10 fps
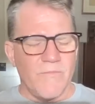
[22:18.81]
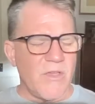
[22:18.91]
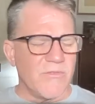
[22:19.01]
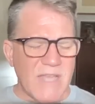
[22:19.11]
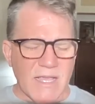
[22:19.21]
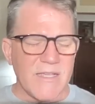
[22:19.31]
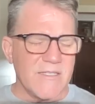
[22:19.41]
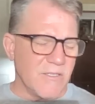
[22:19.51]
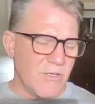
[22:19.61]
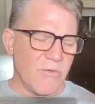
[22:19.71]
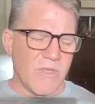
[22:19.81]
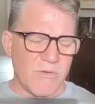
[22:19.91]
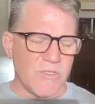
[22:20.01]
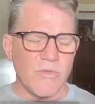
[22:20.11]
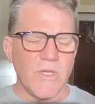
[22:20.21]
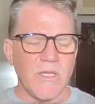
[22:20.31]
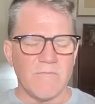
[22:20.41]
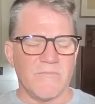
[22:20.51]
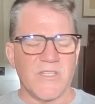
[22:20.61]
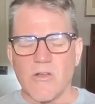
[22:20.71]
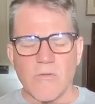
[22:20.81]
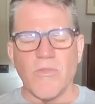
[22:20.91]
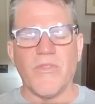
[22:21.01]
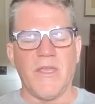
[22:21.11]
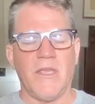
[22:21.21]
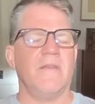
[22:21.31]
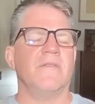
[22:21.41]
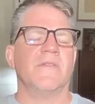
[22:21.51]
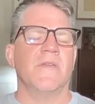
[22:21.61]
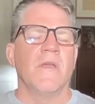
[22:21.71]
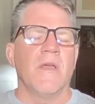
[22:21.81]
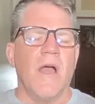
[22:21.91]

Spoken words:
now decades ago, they were doing terrible things.